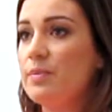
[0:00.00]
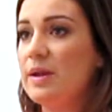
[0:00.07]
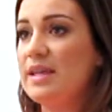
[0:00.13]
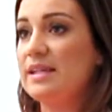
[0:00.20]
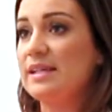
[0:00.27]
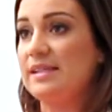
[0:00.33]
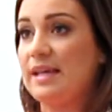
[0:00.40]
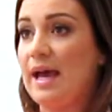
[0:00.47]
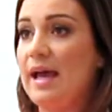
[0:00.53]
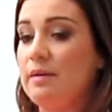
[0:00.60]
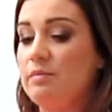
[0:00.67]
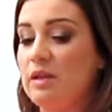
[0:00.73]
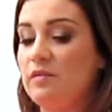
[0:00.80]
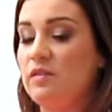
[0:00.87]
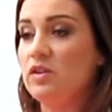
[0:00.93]
be the
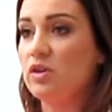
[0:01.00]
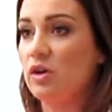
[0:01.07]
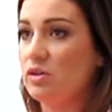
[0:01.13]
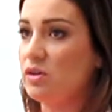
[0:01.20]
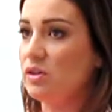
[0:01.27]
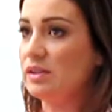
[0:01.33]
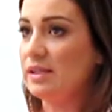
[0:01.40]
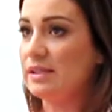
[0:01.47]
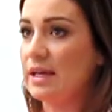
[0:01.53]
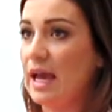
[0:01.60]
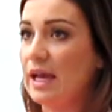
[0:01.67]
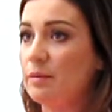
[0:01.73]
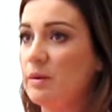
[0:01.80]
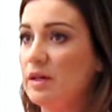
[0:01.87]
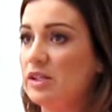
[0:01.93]
same if you don't use this
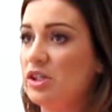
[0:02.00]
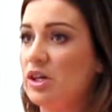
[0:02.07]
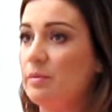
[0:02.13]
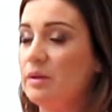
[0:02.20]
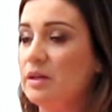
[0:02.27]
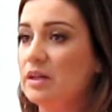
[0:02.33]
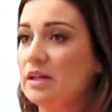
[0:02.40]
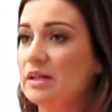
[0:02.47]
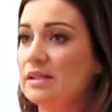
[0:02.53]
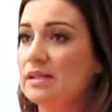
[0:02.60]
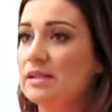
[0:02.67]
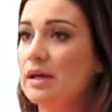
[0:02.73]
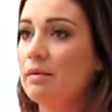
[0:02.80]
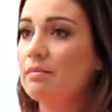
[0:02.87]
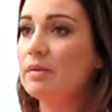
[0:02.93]
cake mixture, because
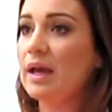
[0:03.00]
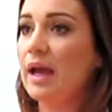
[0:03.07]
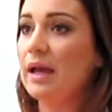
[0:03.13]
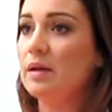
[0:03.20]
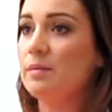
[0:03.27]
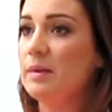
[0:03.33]
some cake